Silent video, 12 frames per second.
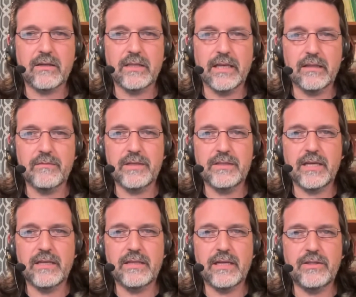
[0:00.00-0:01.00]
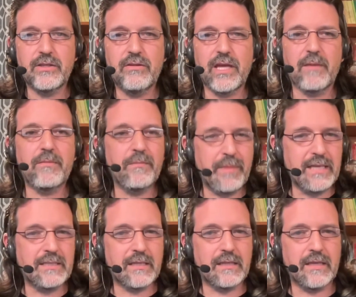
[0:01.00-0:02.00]
elements that do that. But
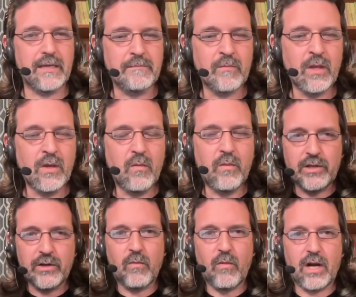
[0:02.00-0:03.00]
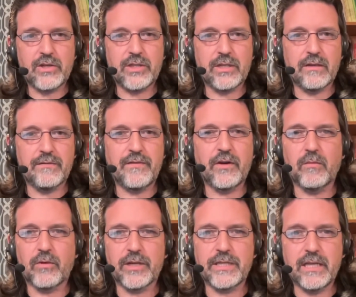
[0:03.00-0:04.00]
basically, when you're watching a film
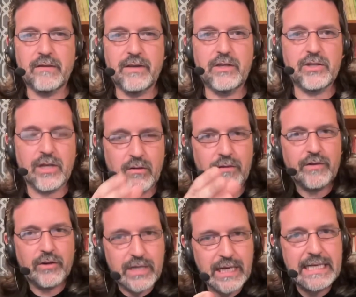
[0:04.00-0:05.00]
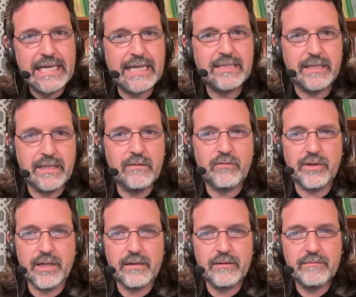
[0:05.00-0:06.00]
or a TV show, if you're connected in with
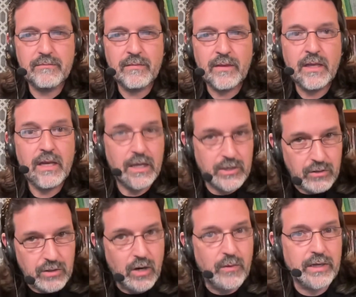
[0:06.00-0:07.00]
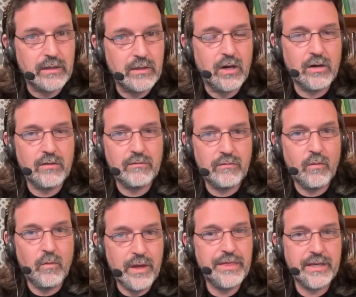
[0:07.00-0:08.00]
it and you're going along
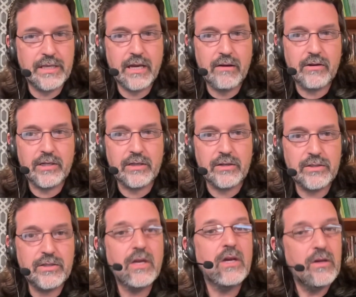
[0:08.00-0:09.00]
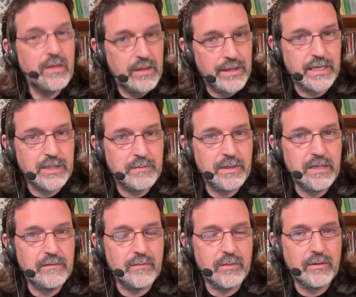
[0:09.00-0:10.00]
with the characters, then it's
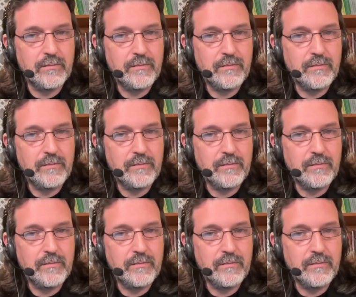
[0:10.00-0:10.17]
believable.